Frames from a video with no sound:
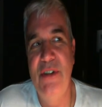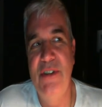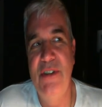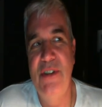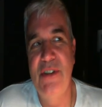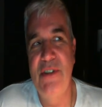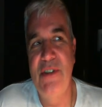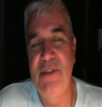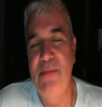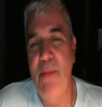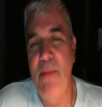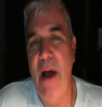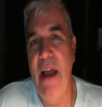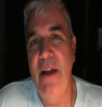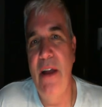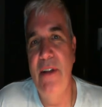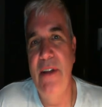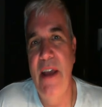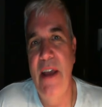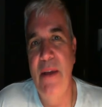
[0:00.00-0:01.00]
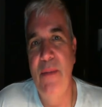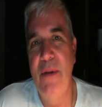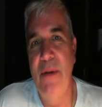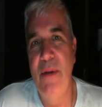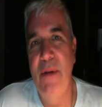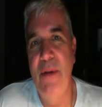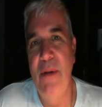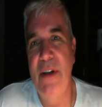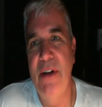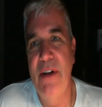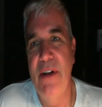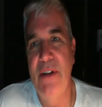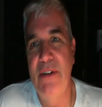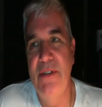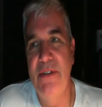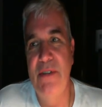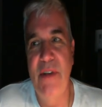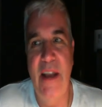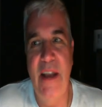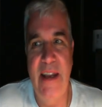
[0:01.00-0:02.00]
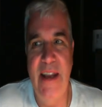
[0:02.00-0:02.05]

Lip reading: she's just smiled at me because